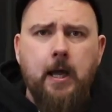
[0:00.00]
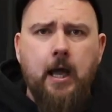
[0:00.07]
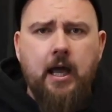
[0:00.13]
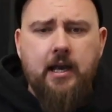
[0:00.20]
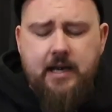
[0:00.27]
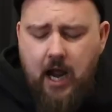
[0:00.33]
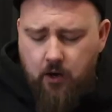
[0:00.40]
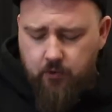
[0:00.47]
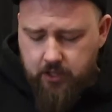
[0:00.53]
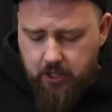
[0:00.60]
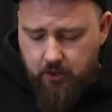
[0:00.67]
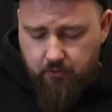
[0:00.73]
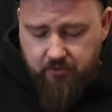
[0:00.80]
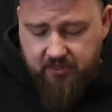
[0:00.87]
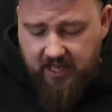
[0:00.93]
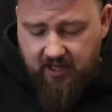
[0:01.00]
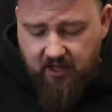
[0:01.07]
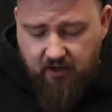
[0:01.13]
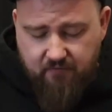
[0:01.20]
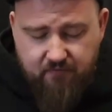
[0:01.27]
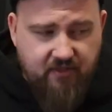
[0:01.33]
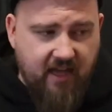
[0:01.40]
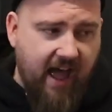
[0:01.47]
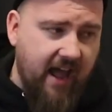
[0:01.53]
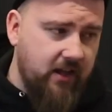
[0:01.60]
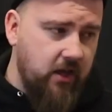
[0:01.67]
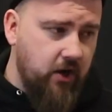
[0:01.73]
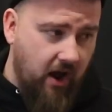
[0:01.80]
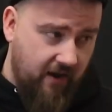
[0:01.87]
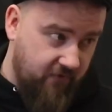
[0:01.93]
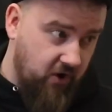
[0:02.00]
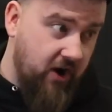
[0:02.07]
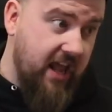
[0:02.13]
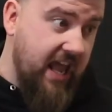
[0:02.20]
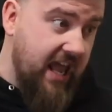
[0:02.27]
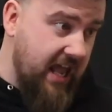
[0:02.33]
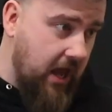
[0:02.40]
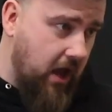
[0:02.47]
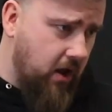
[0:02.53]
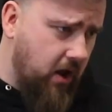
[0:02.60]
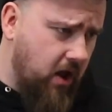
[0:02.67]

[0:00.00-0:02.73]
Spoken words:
Now, you think of that, you know, I've got it here.